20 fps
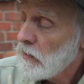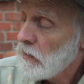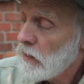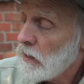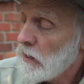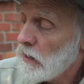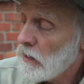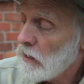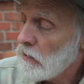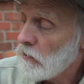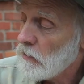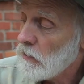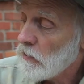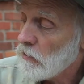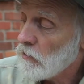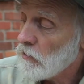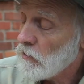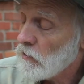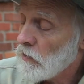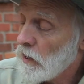
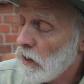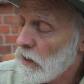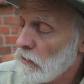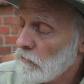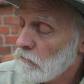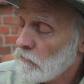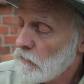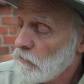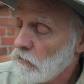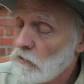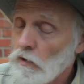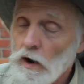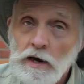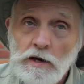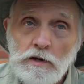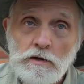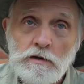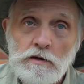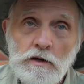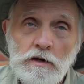They're
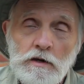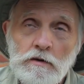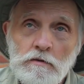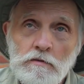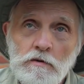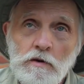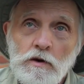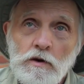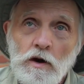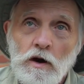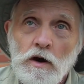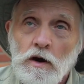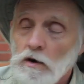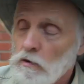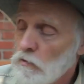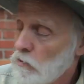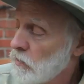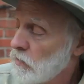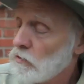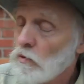great
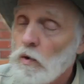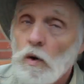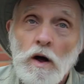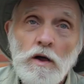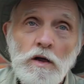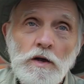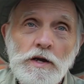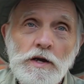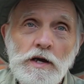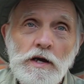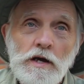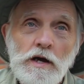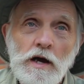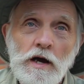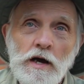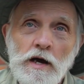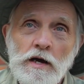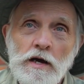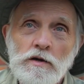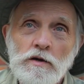with quality,
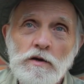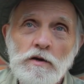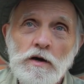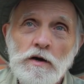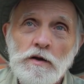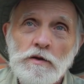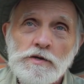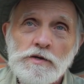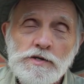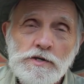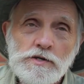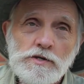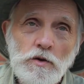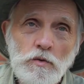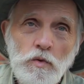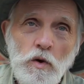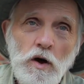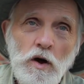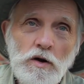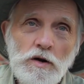and this is a
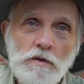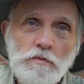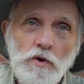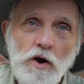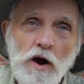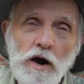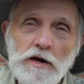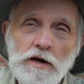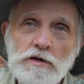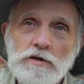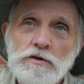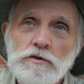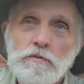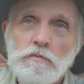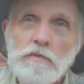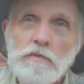quality product to